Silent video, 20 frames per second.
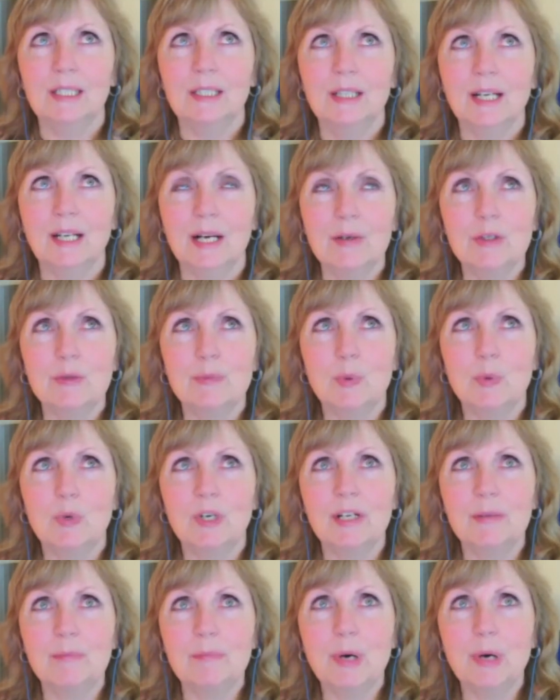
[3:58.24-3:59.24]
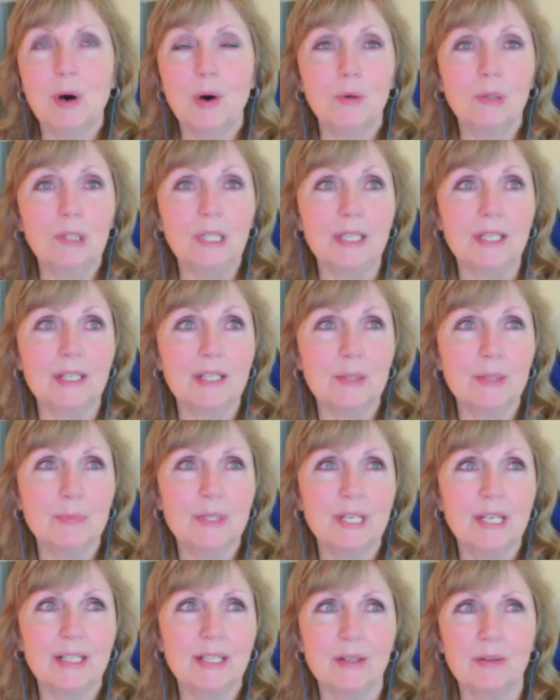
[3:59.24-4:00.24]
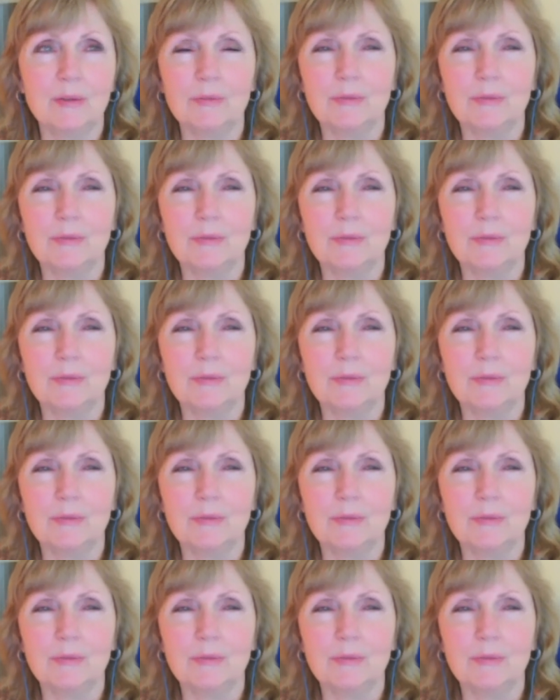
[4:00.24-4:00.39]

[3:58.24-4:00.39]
I was born in Poland, but I don't